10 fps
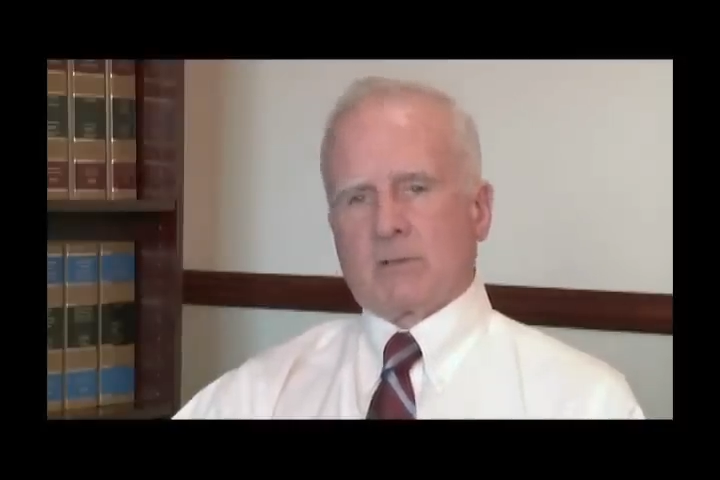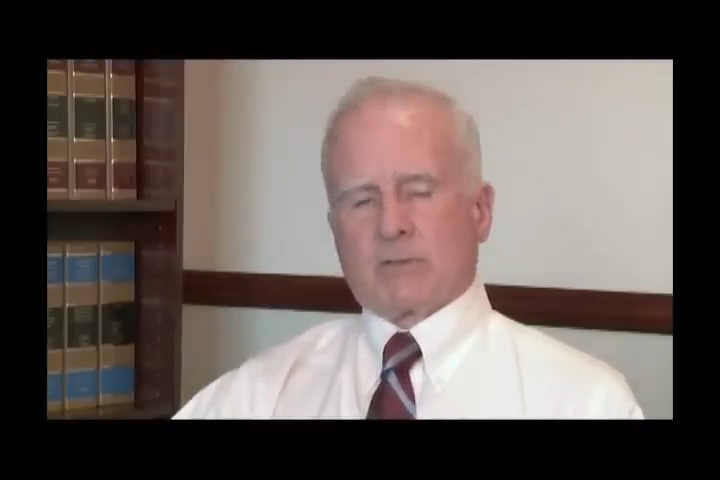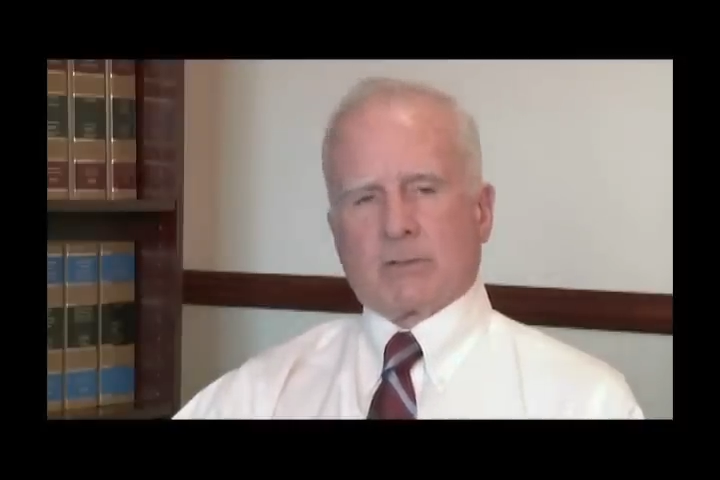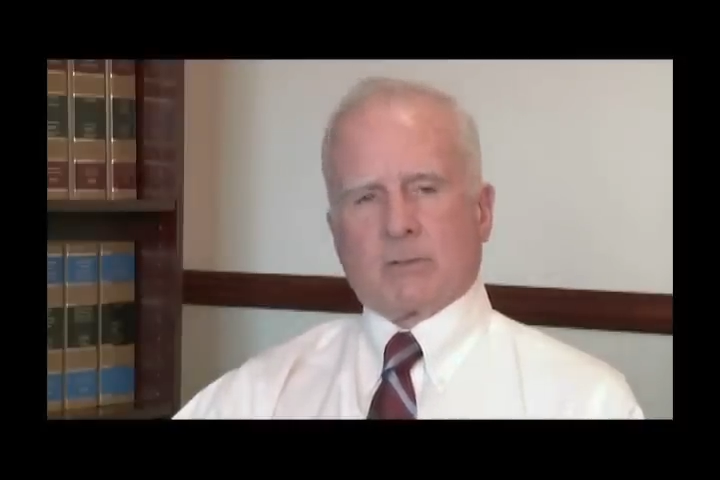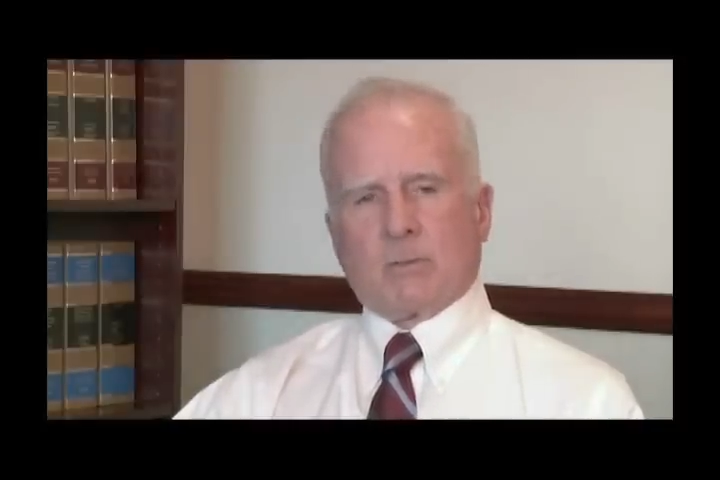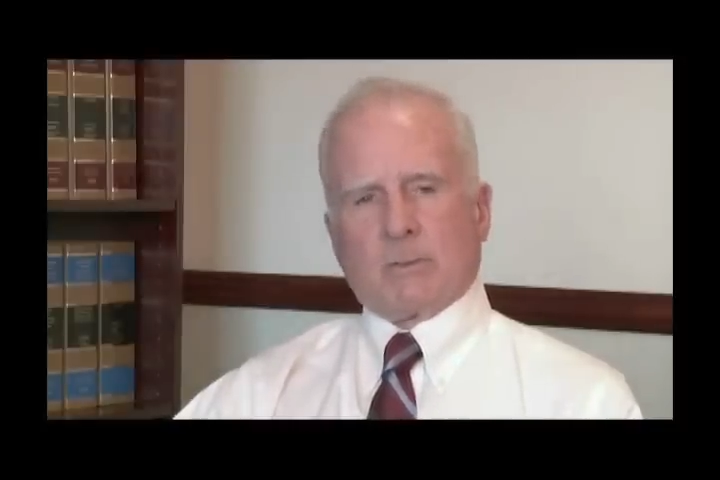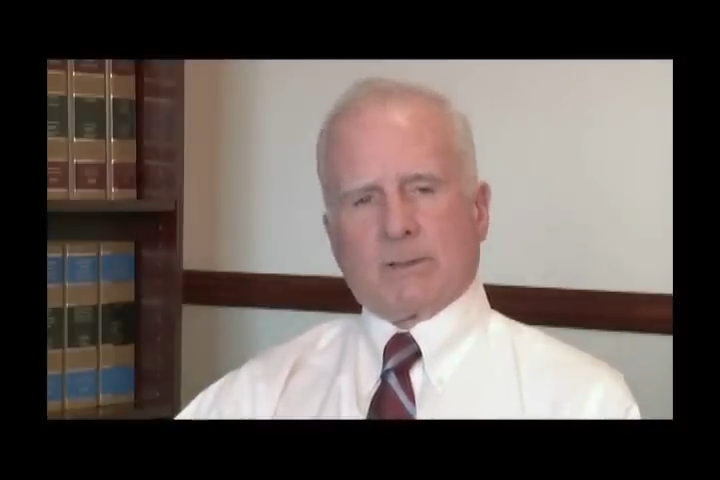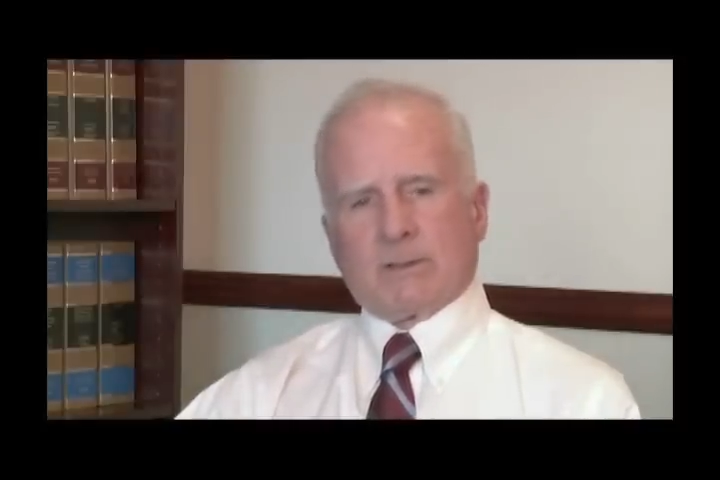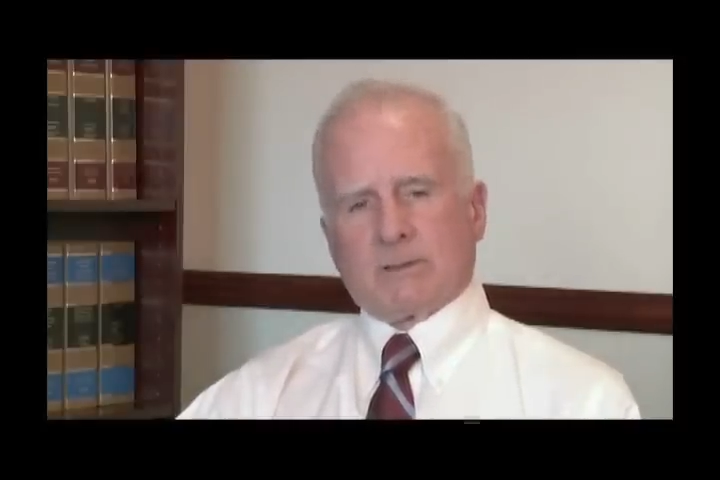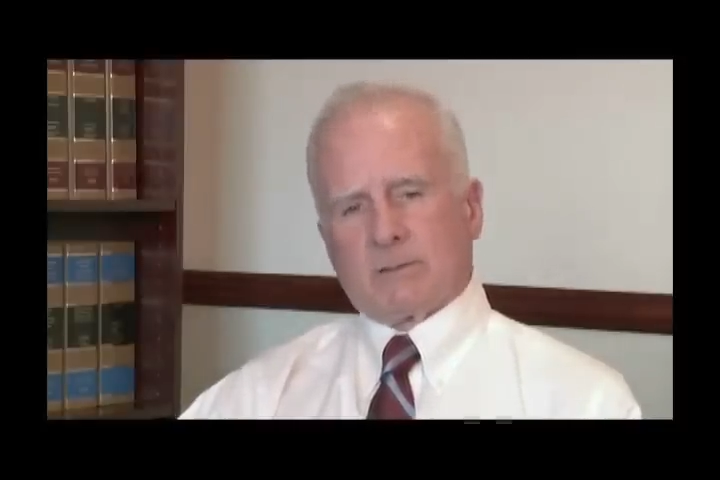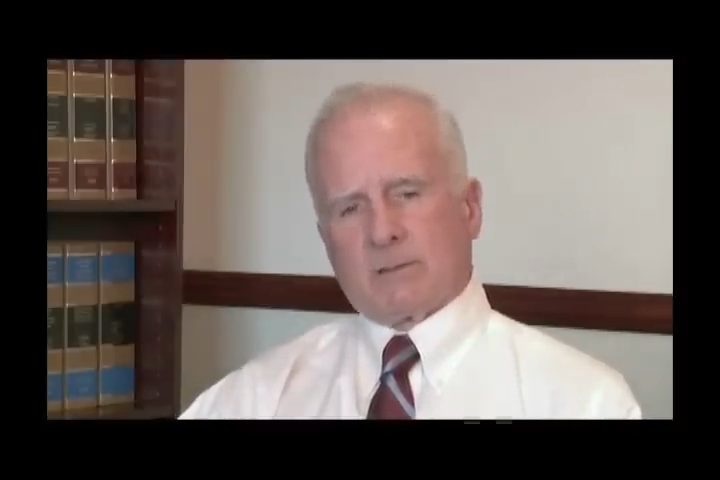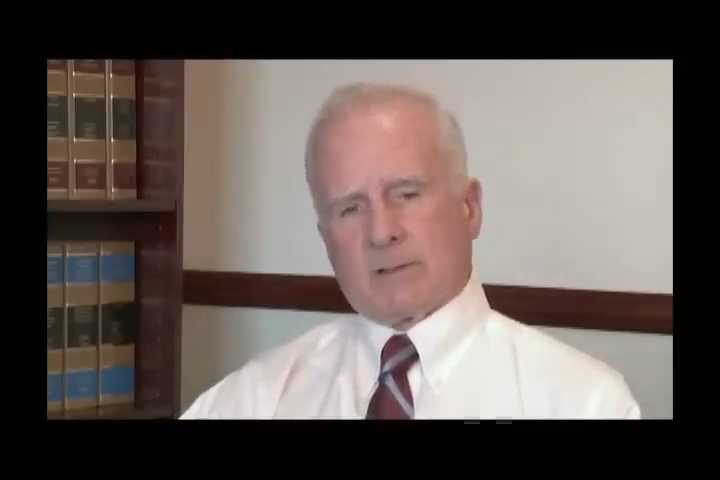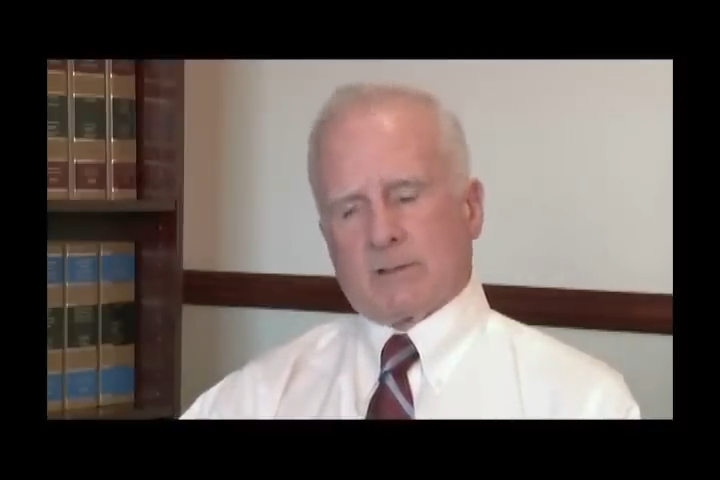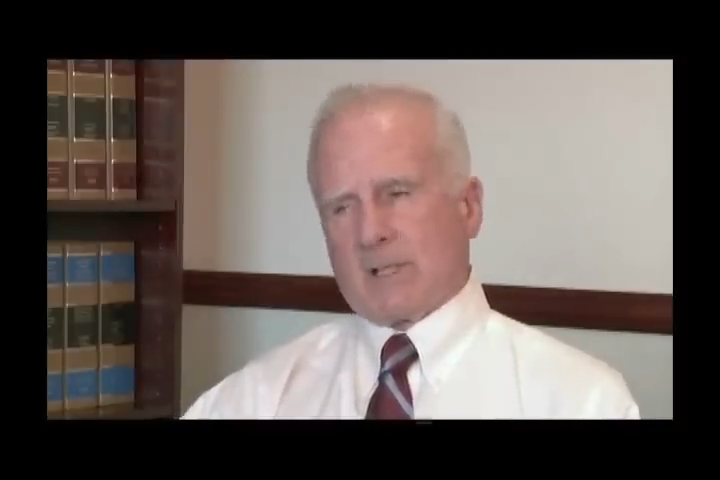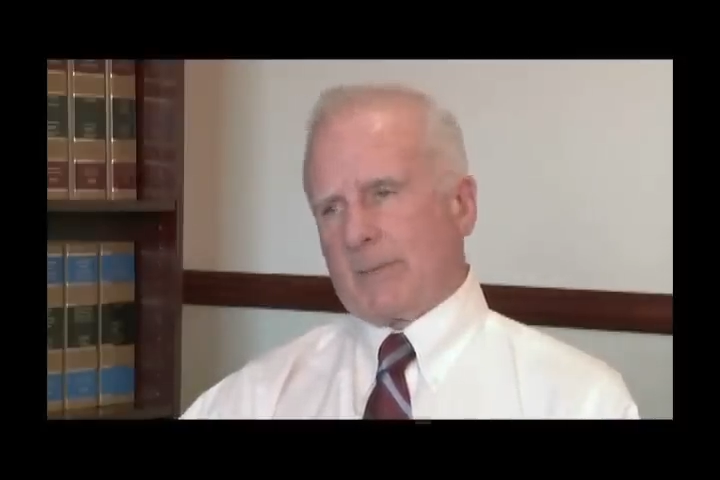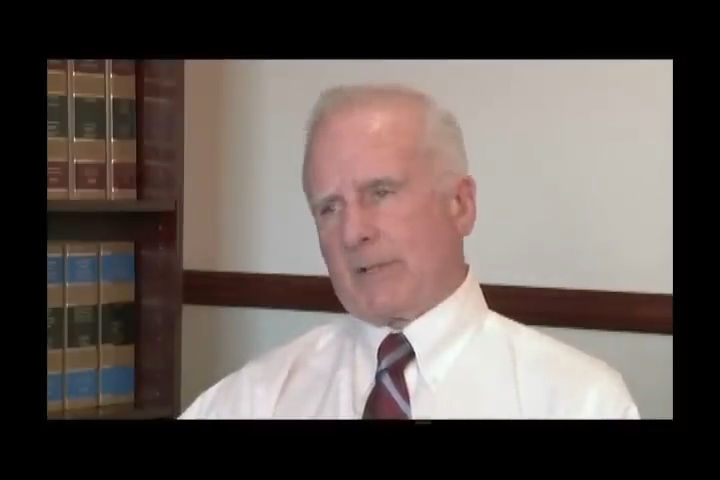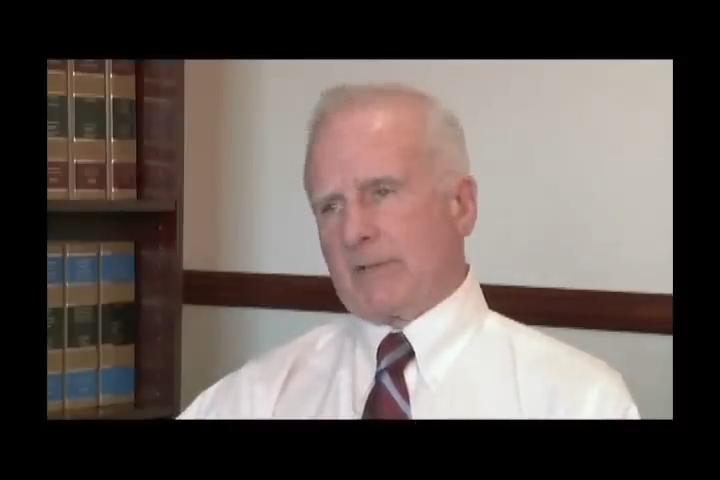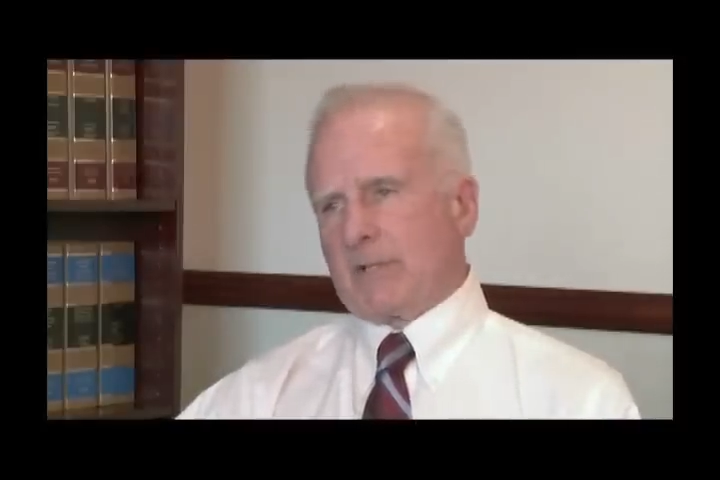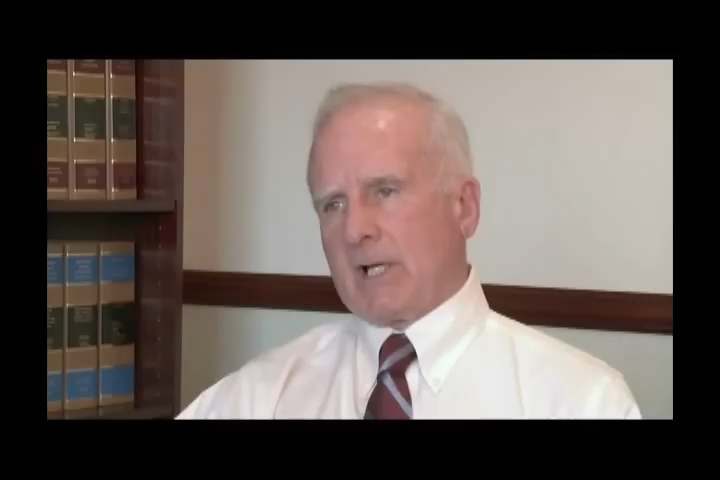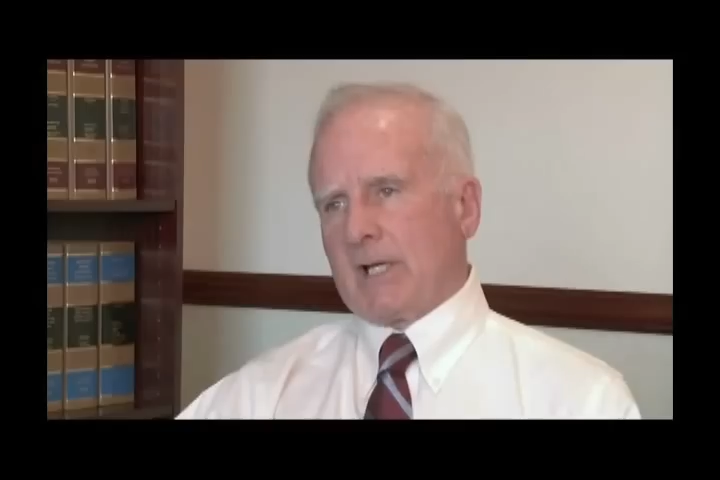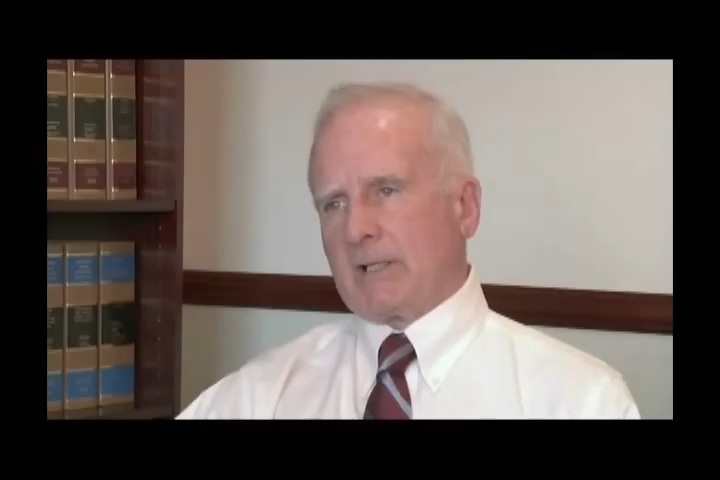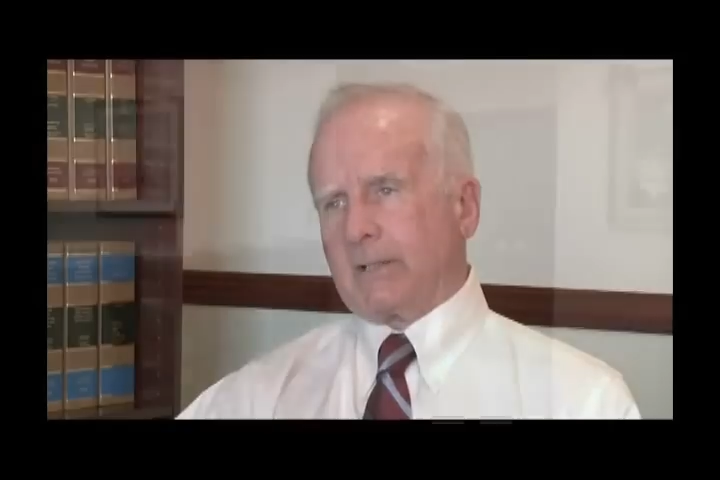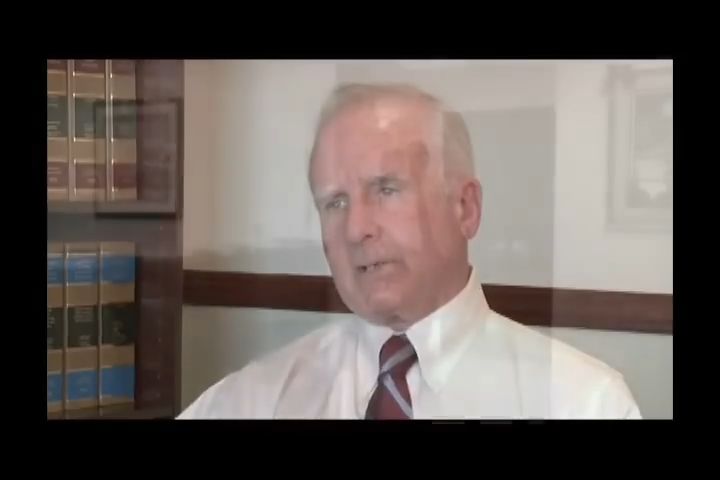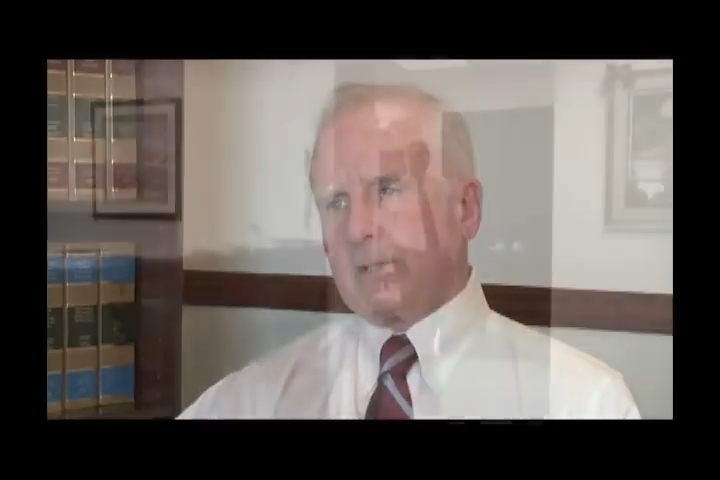So at the time I retired,